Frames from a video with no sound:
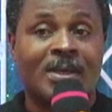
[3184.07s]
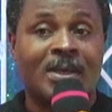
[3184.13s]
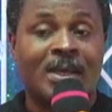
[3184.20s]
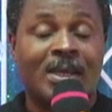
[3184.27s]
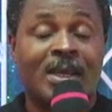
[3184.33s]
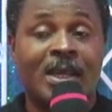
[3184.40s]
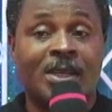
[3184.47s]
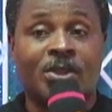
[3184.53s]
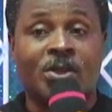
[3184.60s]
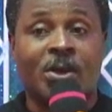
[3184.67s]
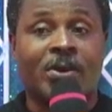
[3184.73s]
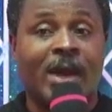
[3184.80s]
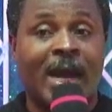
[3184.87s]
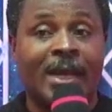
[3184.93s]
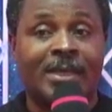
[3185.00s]
Is your
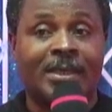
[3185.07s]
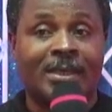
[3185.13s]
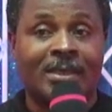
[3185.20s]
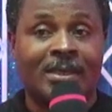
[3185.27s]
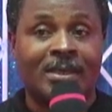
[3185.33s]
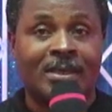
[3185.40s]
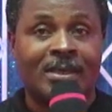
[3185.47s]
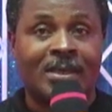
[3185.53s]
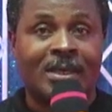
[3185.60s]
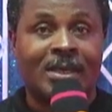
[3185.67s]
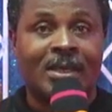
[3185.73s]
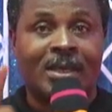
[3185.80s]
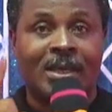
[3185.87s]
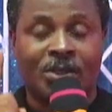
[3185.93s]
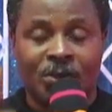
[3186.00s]
right?
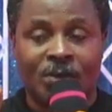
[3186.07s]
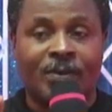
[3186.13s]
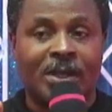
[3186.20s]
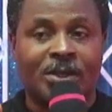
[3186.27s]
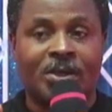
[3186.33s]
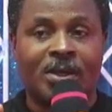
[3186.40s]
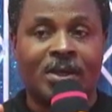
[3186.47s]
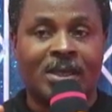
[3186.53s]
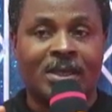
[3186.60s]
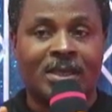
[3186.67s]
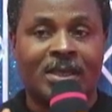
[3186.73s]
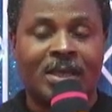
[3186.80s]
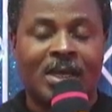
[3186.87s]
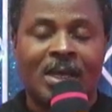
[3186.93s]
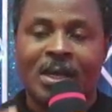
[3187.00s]
He's overturning it.
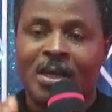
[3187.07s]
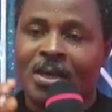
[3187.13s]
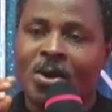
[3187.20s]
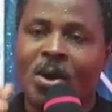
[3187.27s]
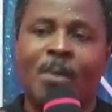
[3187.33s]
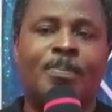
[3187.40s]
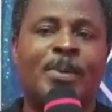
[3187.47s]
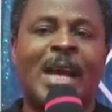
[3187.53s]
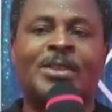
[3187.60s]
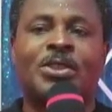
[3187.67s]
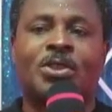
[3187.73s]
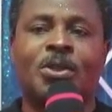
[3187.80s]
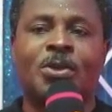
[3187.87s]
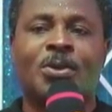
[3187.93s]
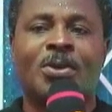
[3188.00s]
God bless
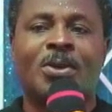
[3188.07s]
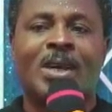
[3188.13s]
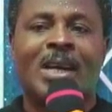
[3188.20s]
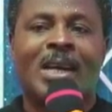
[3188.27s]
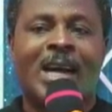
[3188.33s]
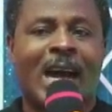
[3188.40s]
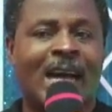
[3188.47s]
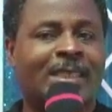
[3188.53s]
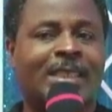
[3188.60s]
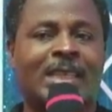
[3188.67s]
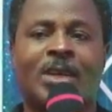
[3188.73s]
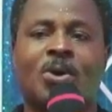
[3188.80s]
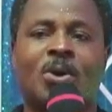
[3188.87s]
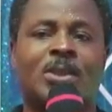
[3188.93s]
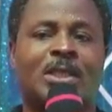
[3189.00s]
you as He
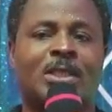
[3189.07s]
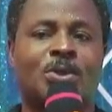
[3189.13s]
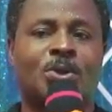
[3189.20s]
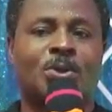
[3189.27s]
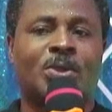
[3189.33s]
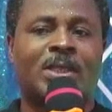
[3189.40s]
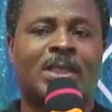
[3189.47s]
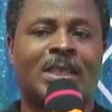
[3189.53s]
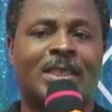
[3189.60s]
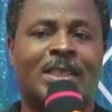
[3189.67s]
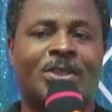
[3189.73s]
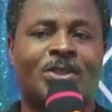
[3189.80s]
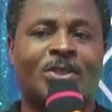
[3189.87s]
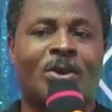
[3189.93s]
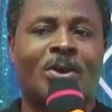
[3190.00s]
continues to sing this
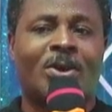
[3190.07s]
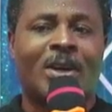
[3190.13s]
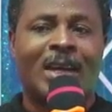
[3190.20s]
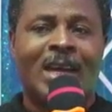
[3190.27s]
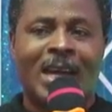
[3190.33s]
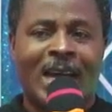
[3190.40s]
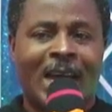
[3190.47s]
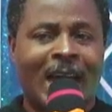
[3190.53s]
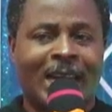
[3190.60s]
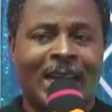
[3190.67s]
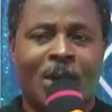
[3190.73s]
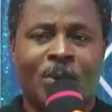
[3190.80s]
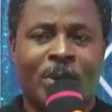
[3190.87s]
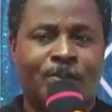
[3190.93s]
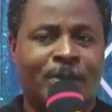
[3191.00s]
song, and I
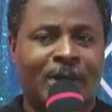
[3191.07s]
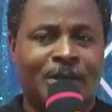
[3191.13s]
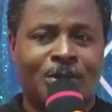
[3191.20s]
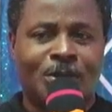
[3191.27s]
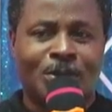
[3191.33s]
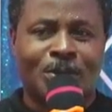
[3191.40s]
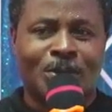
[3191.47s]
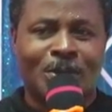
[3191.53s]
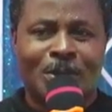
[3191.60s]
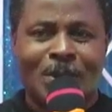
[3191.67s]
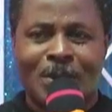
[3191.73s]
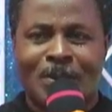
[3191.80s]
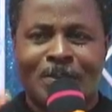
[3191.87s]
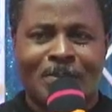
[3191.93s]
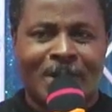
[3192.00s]
will bid you
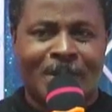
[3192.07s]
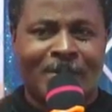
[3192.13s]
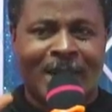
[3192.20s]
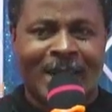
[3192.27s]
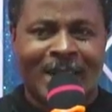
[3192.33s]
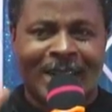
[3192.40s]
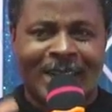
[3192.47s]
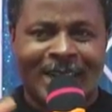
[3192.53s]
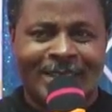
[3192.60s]
bye bye.